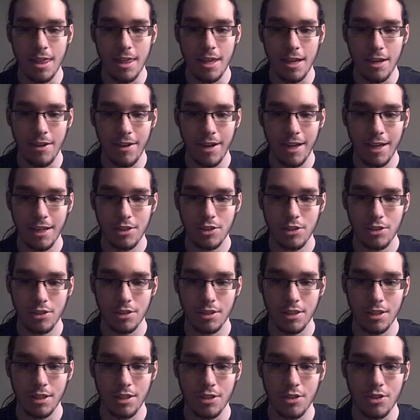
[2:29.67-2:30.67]
They're
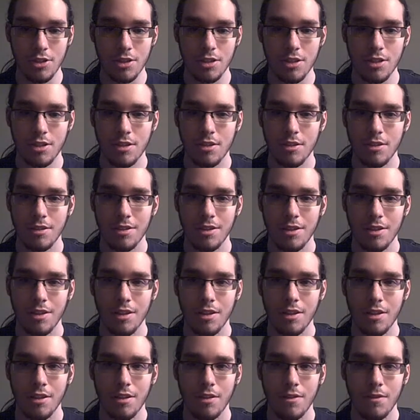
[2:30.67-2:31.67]
actually just
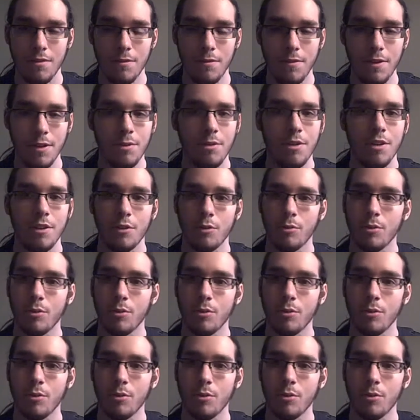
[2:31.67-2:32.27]
viewing